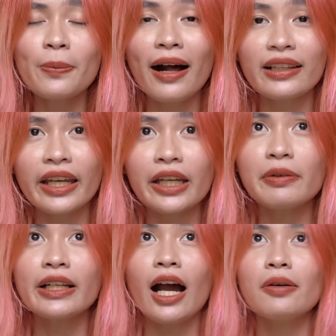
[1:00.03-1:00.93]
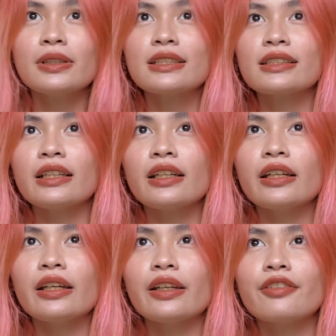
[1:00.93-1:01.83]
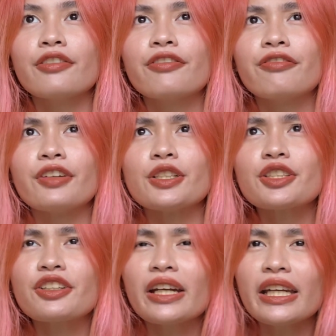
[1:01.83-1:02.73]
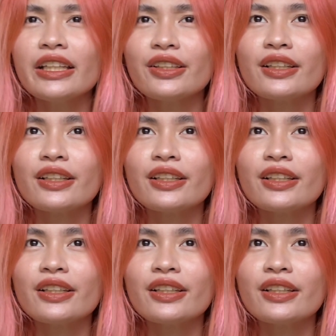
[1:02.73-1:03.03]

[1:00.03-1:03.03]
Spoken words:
ballet when I was in 1st grade.